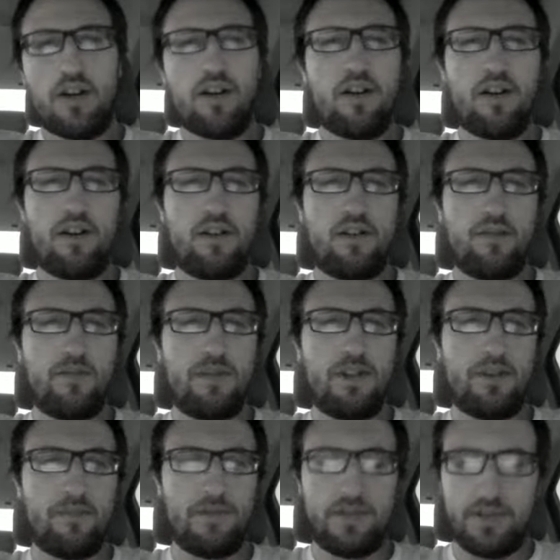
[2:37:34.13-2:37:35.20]
Oh man,
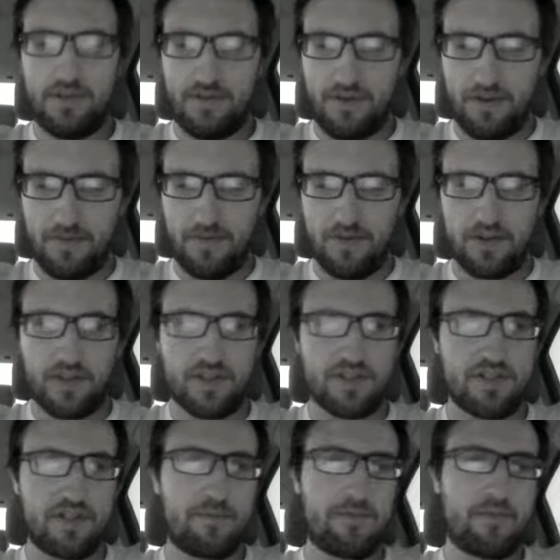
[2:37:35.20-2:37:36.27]
I'm just straight up falling
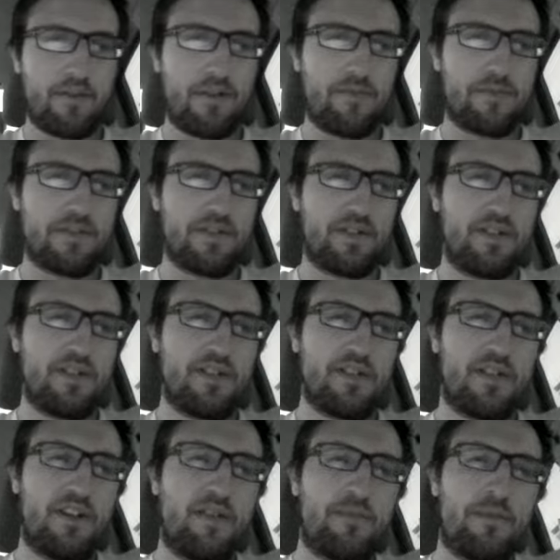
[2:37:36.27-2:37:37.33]
asleep. I'm sorry.
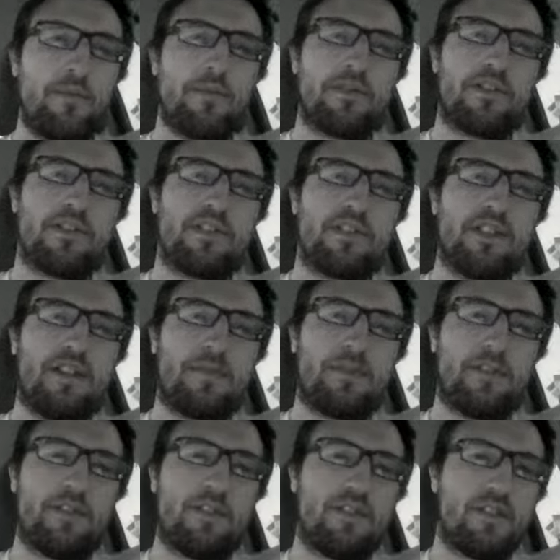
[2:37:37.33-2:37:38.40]
I probably should stop
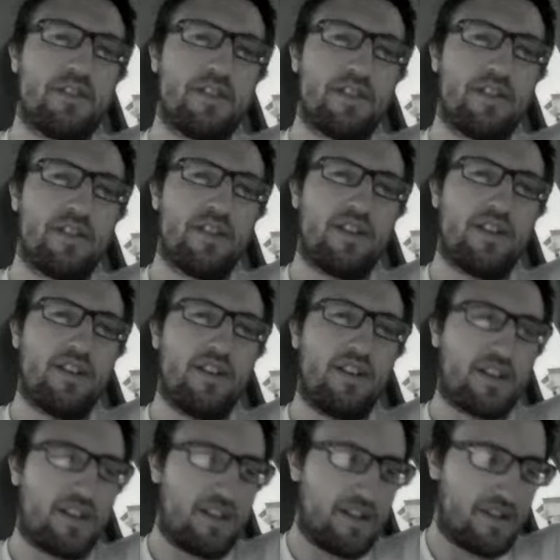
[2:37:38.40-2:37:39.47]
here. I
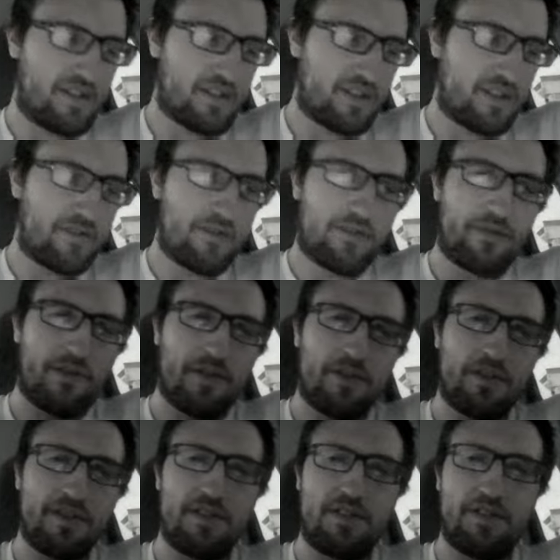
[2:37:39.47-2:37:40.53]
can't really
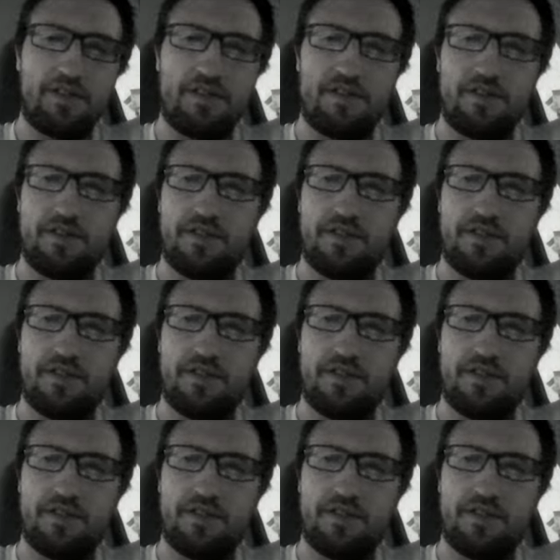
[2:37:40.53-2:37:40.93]
focus at all.